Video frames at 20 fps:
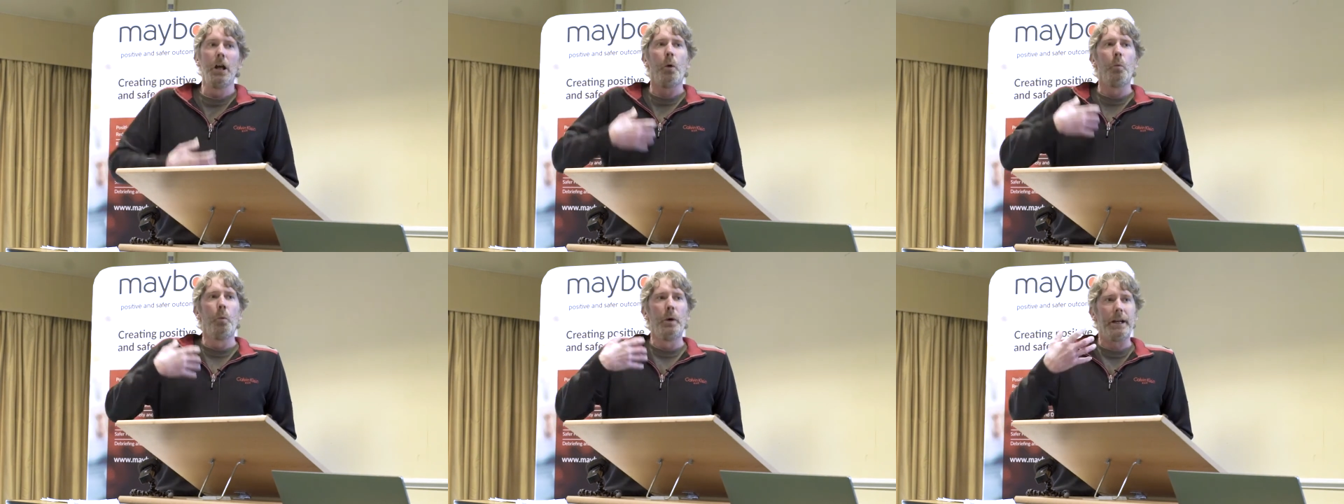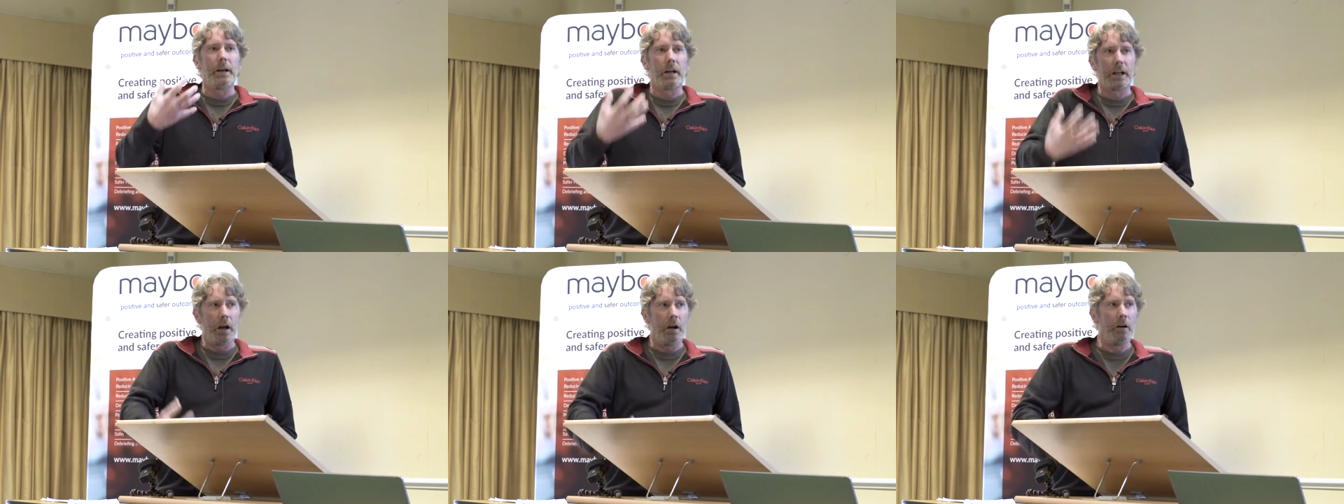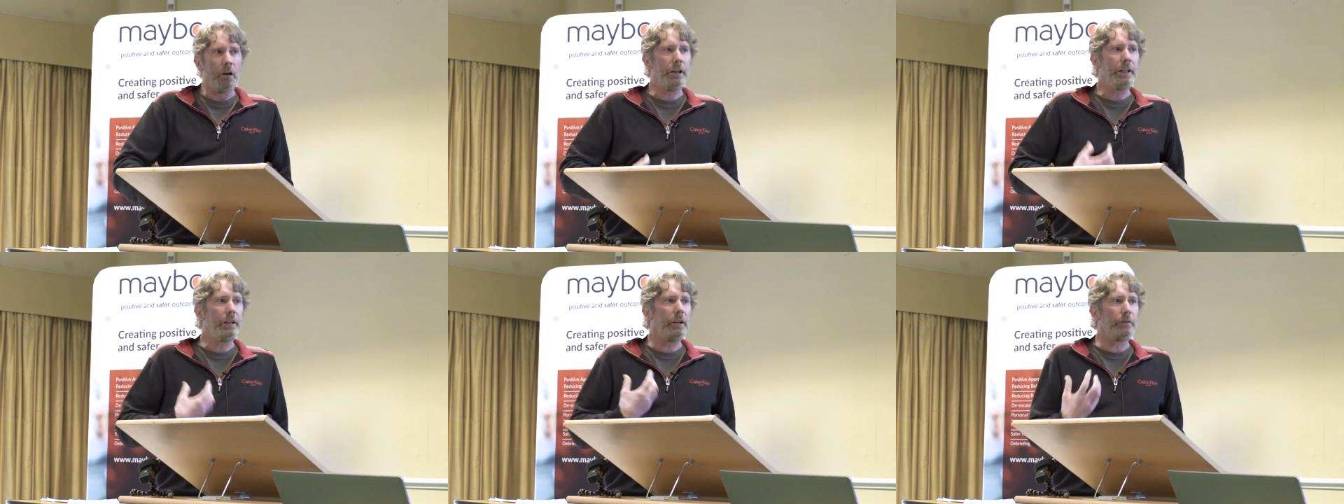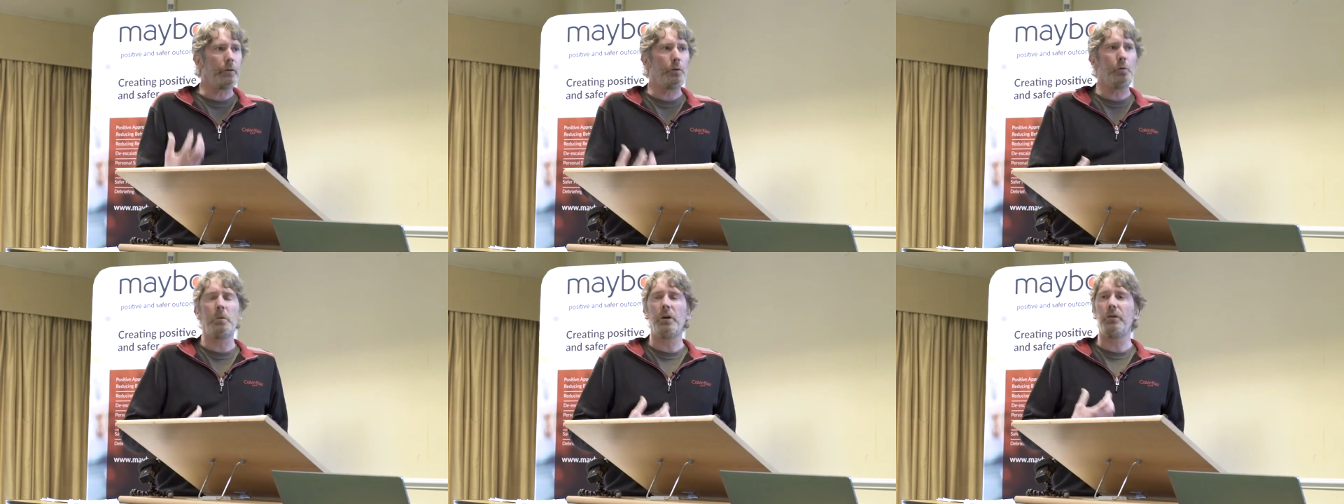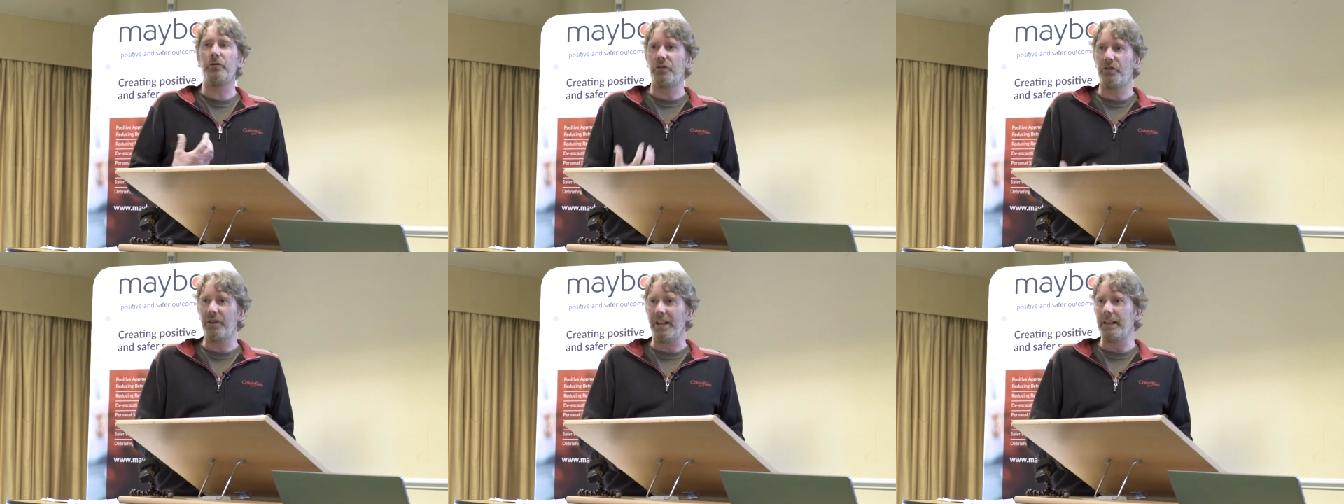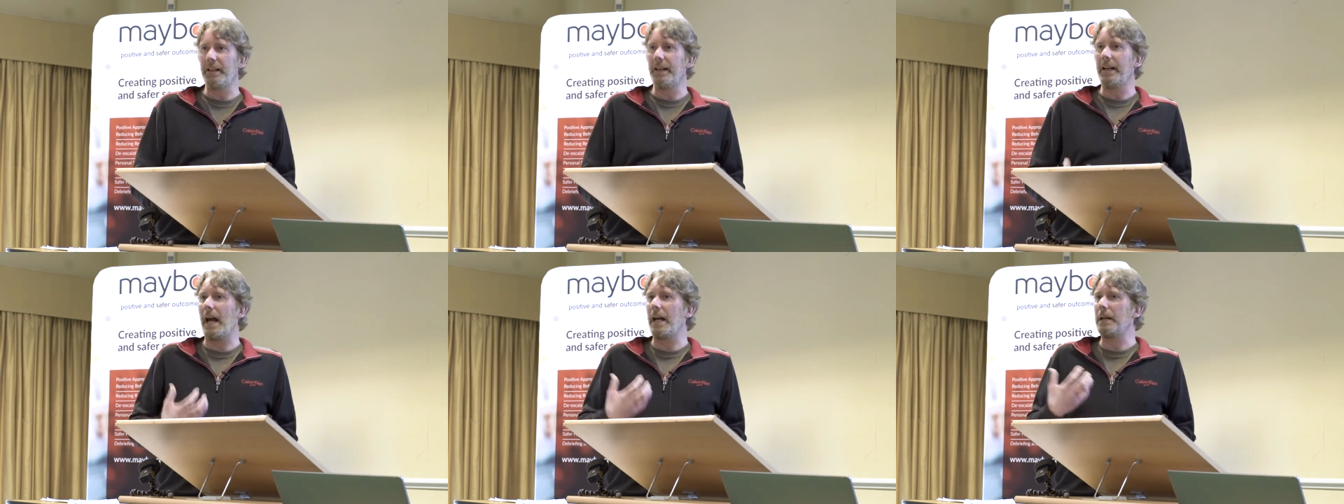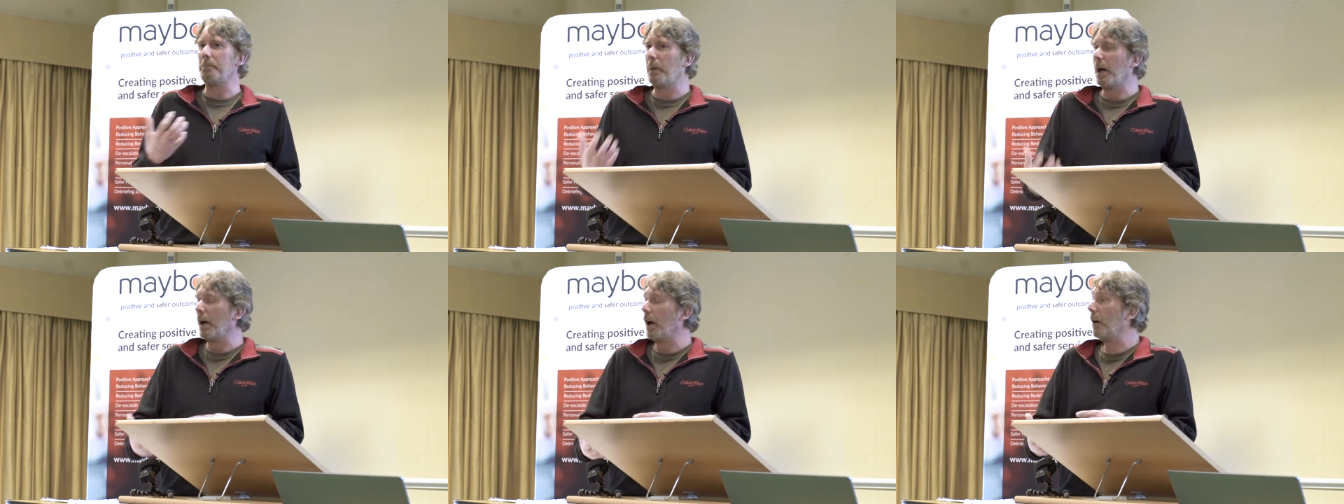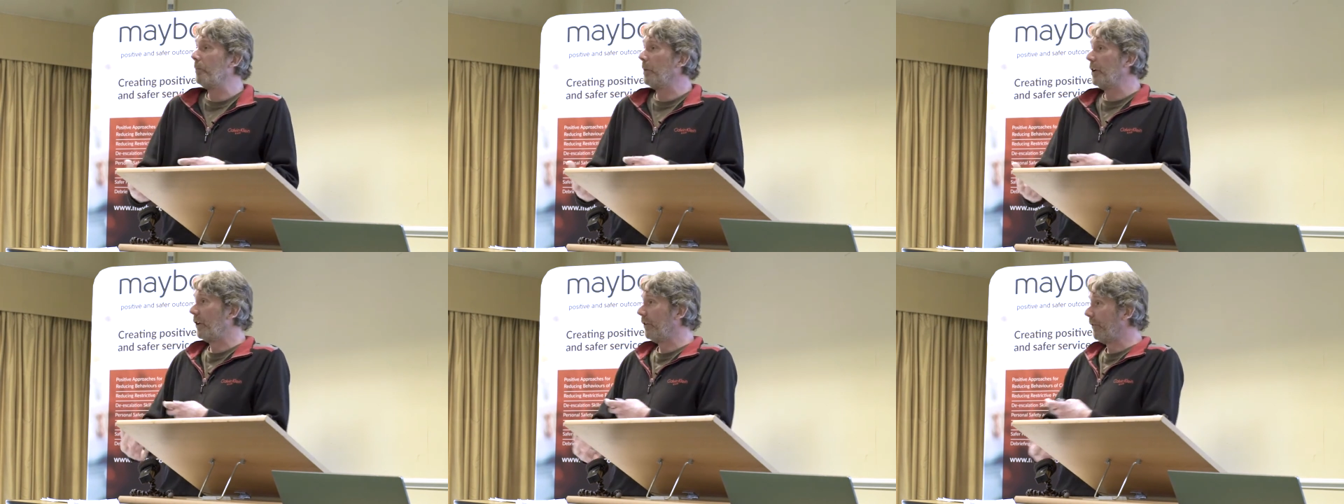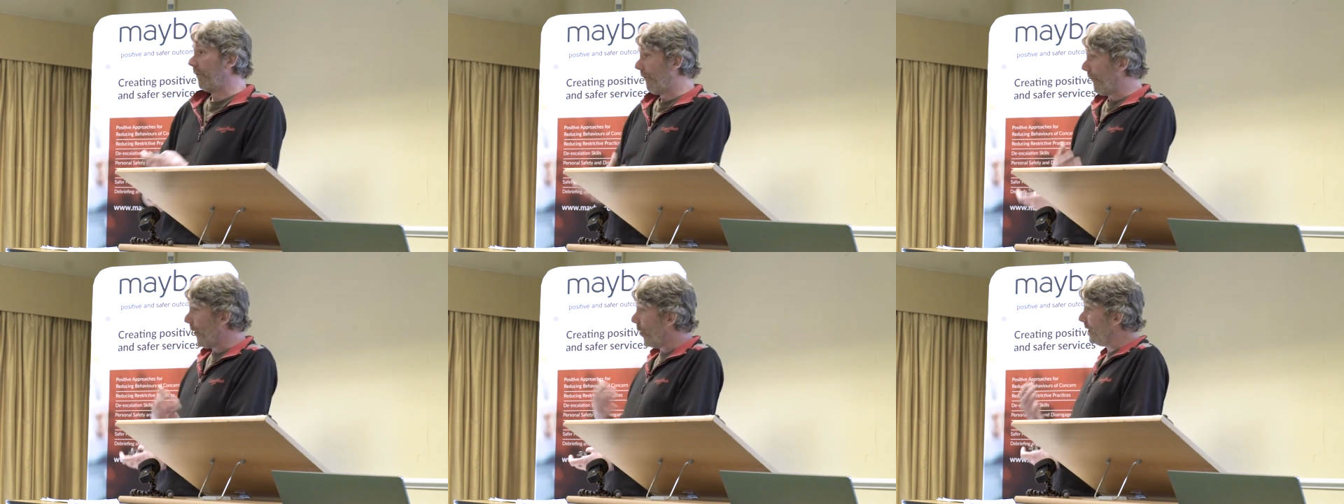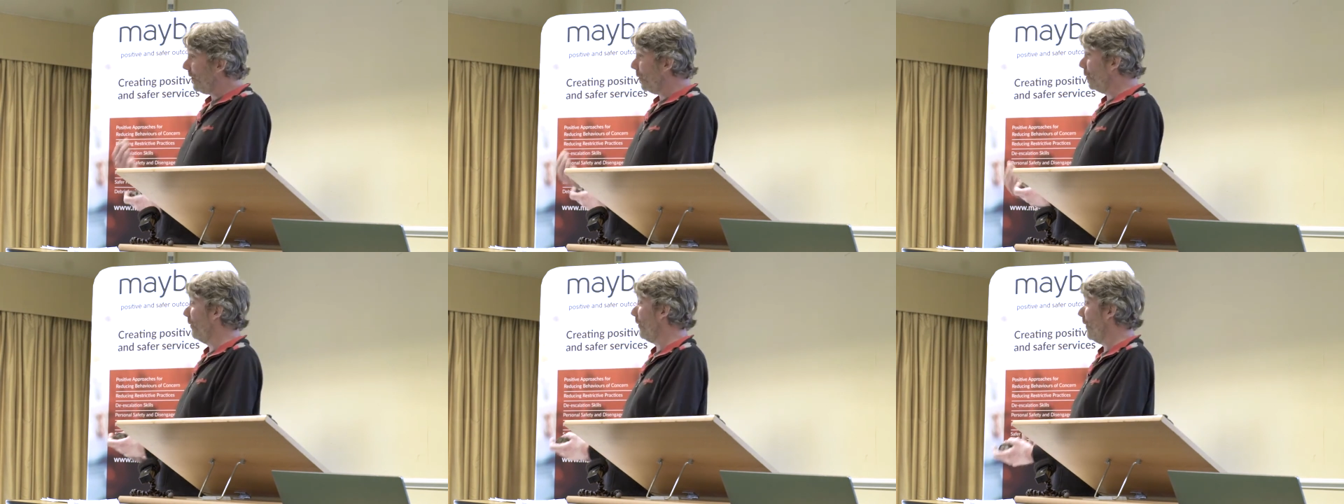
We are kind of almost in a permanent fight or